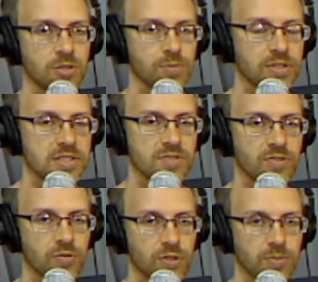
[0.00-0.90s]
please
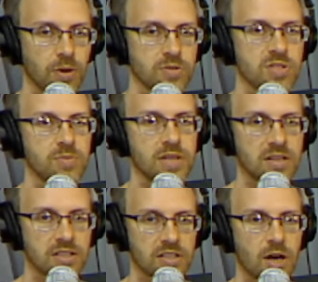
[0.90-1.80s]
feel free to post them down
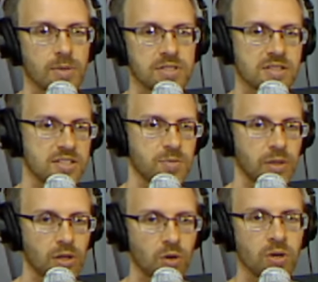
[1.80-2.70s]
in the comments section
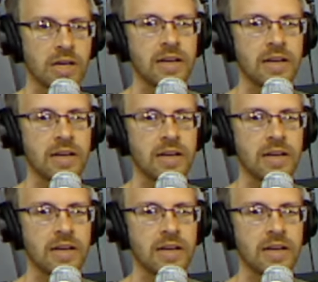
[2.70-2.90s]
below.